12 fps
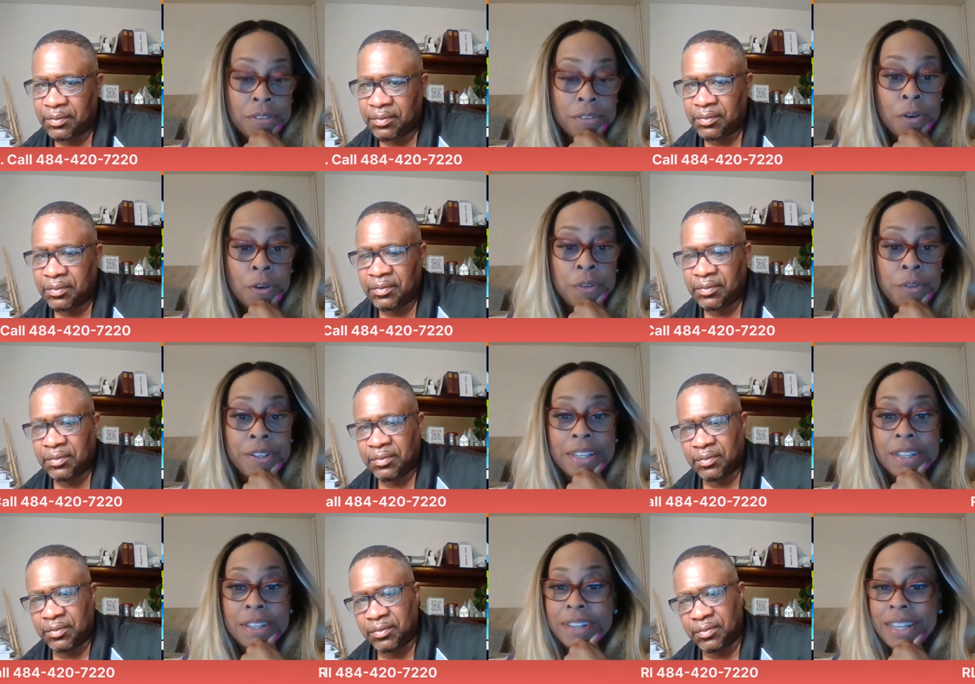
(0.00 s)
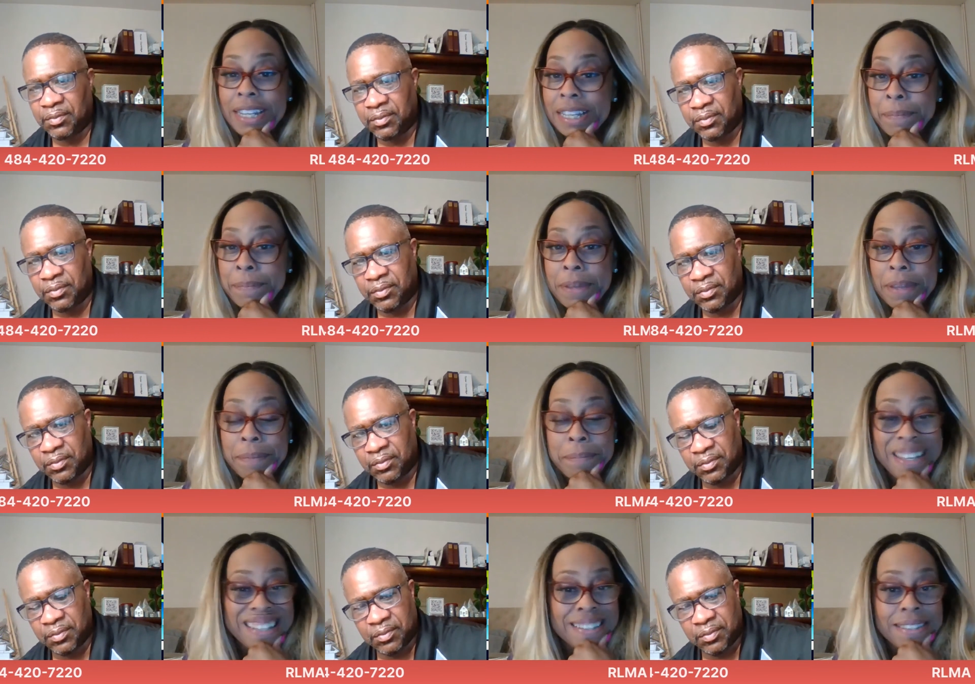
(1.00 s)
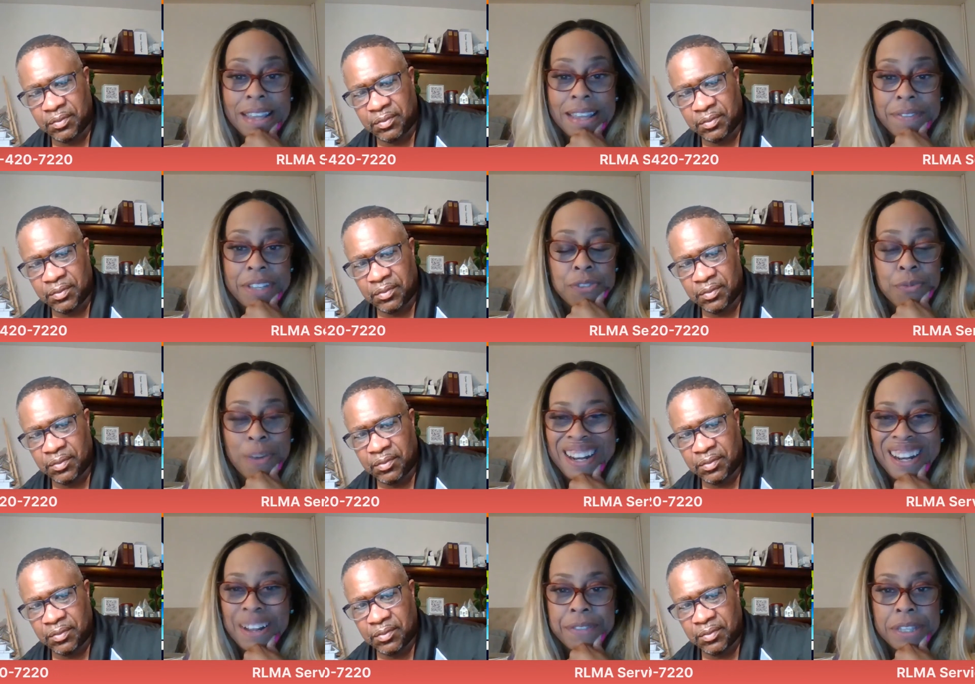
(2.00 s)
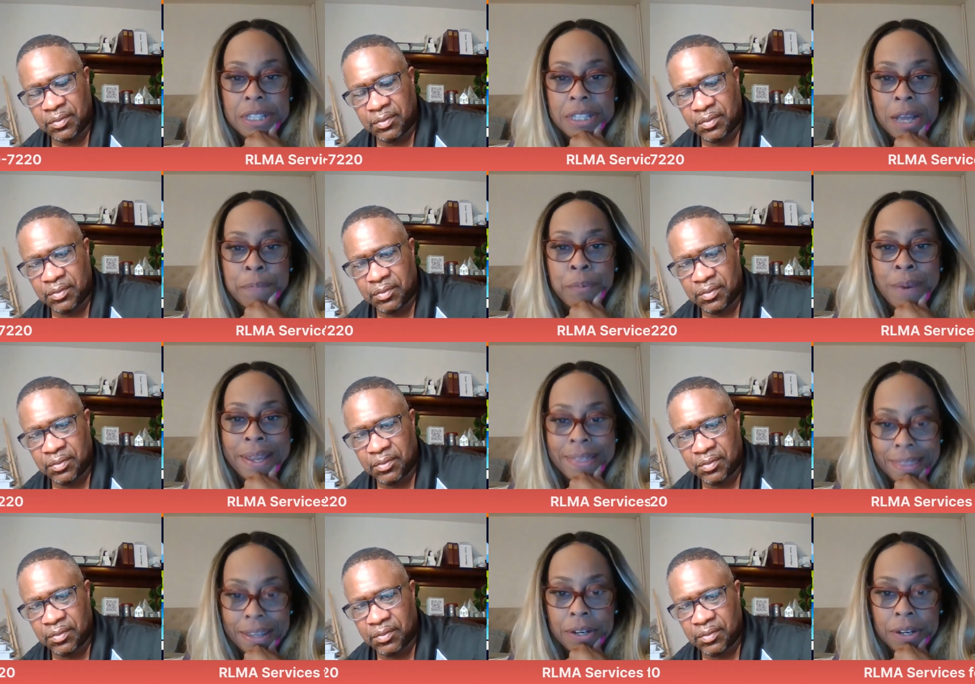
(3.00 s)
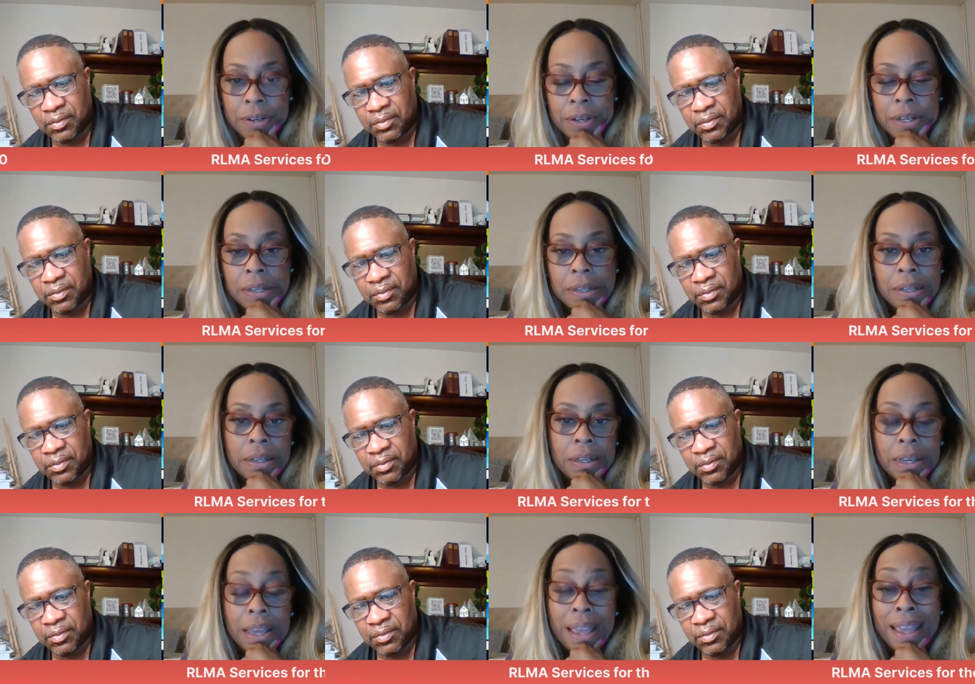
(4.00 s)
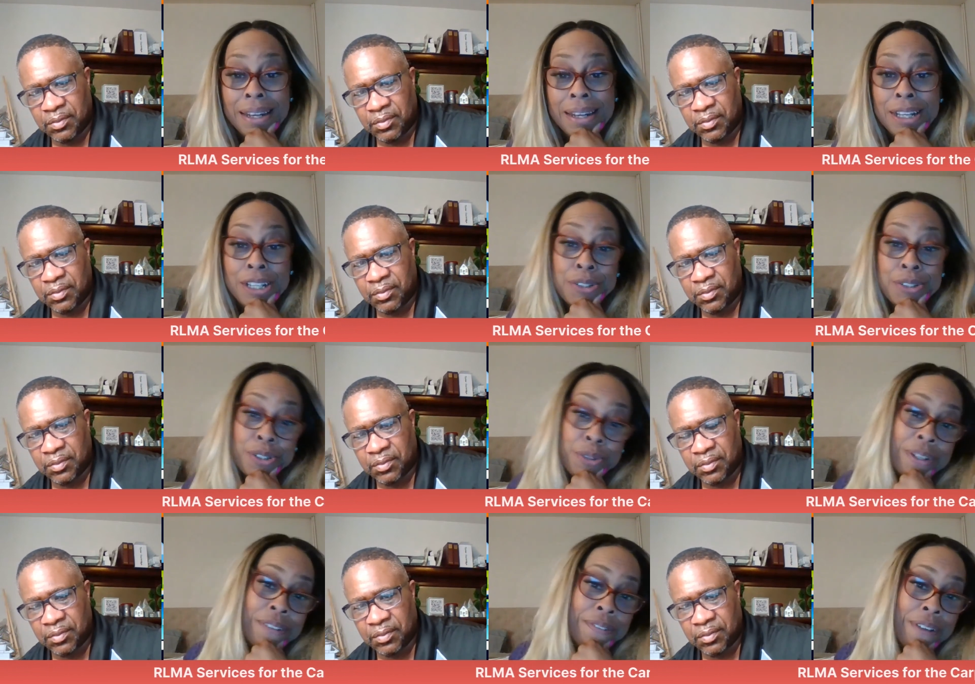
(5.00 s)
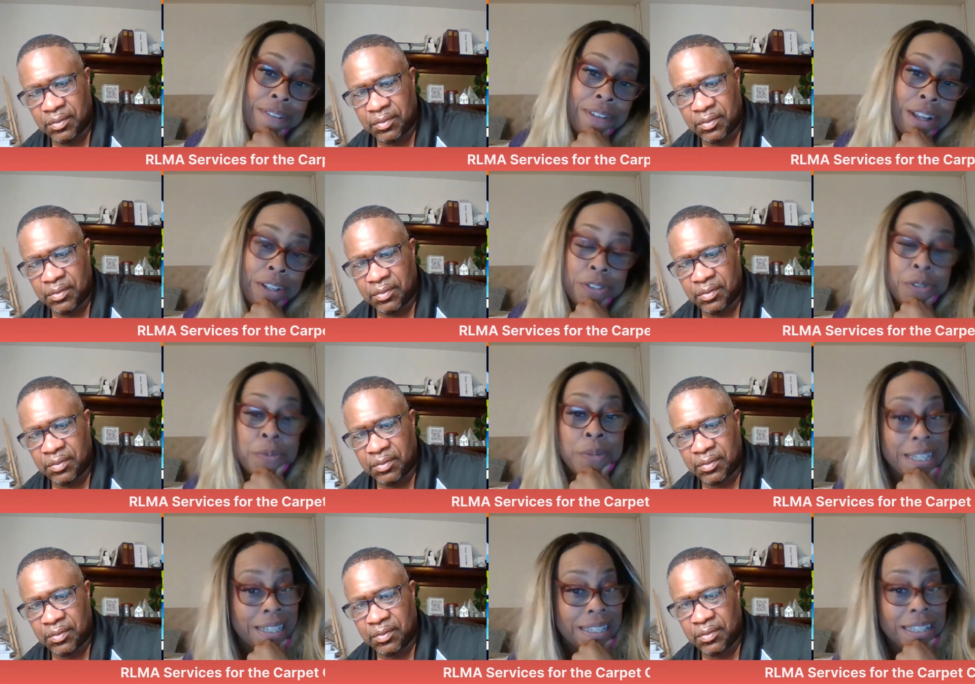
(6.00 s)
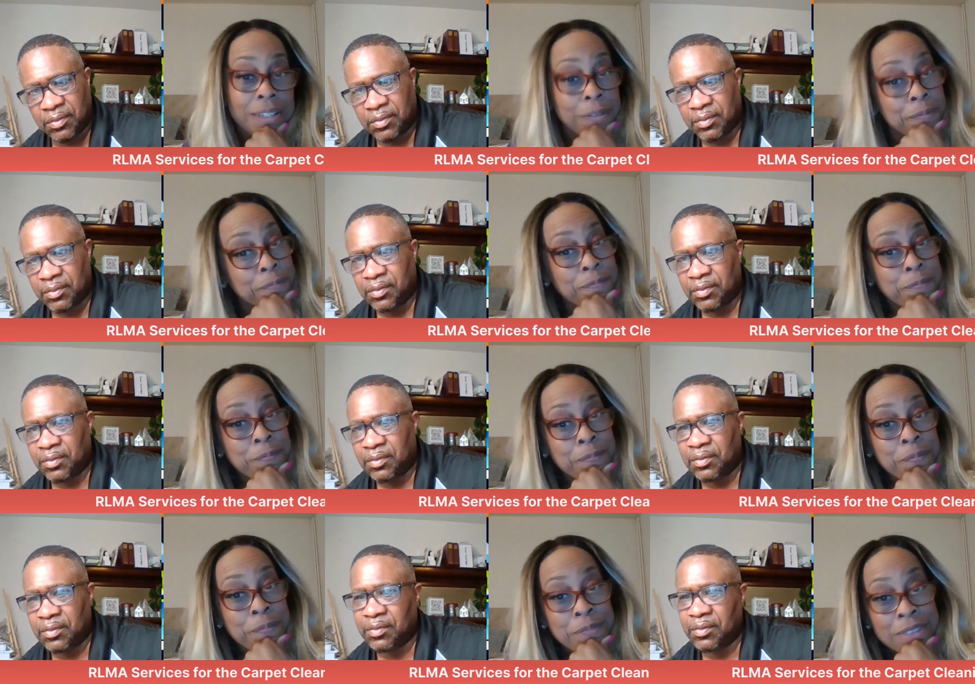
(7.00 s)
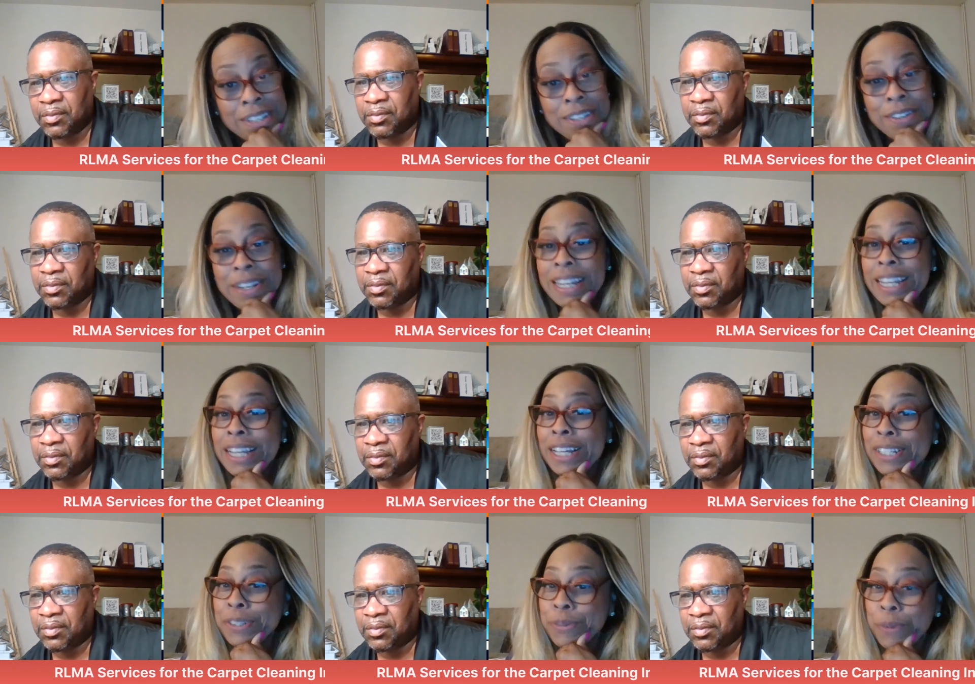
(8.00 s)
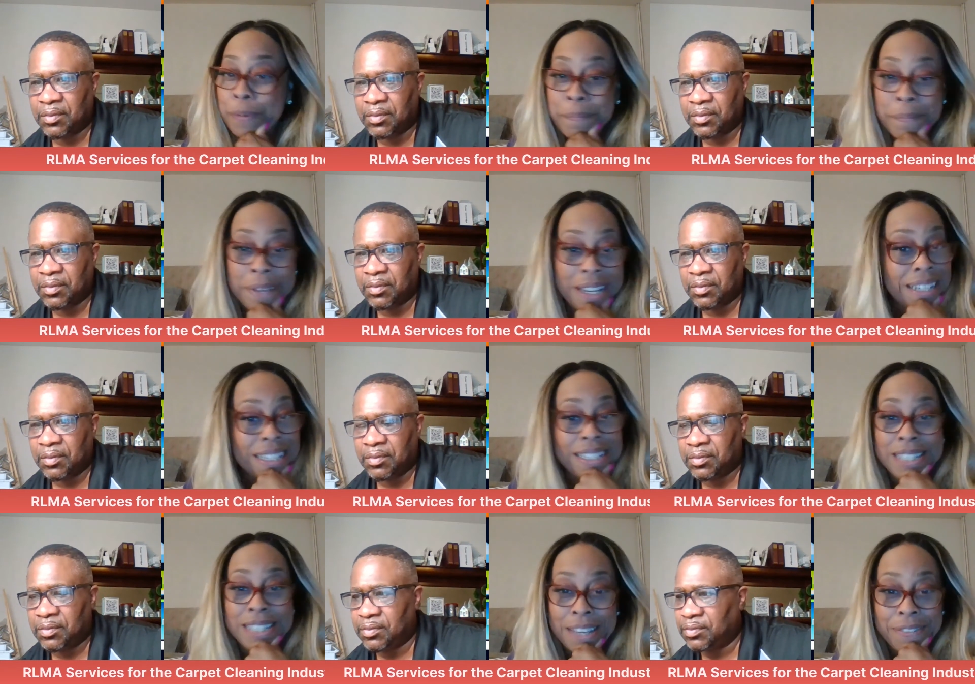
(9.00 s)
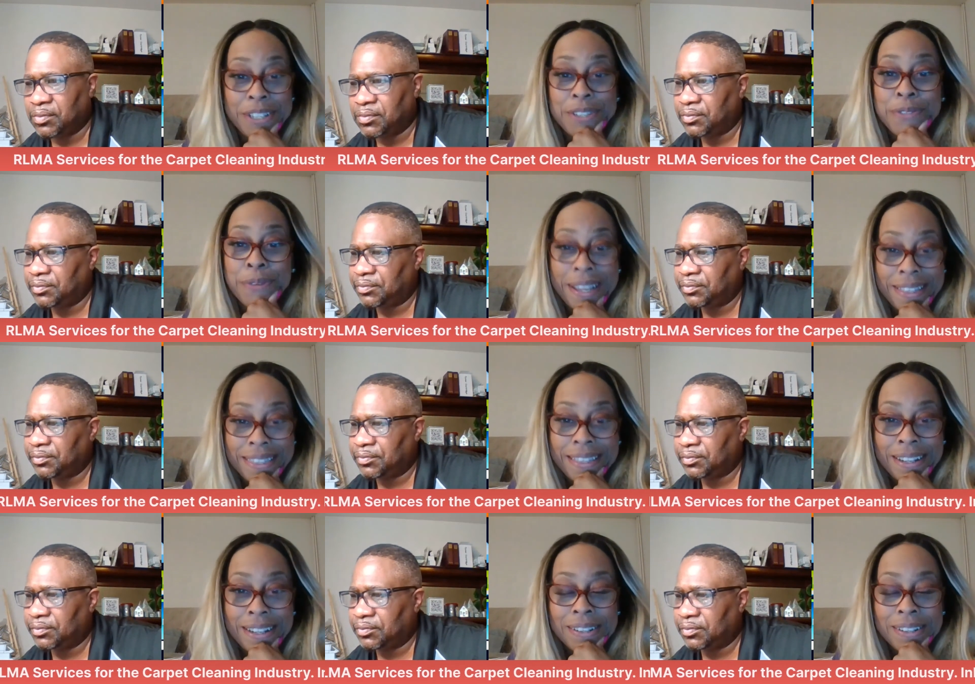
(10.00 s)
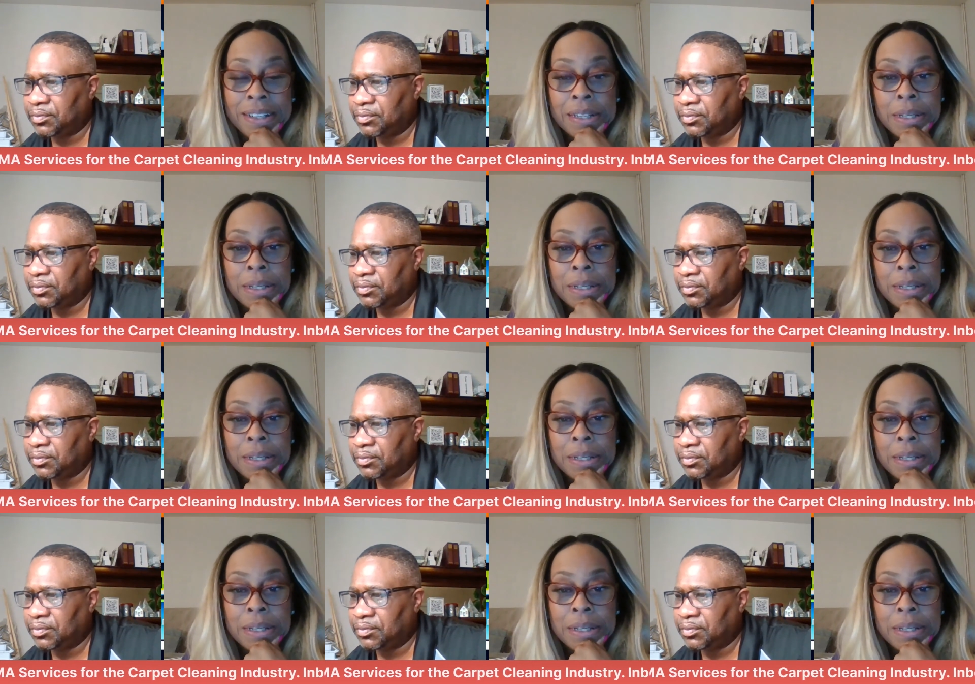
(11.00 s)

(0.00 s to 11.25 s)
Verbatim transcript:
Speaker 1: So you're, you're getting immense savings right off the top right there at $125 a week. You're getting tremendous savings right there,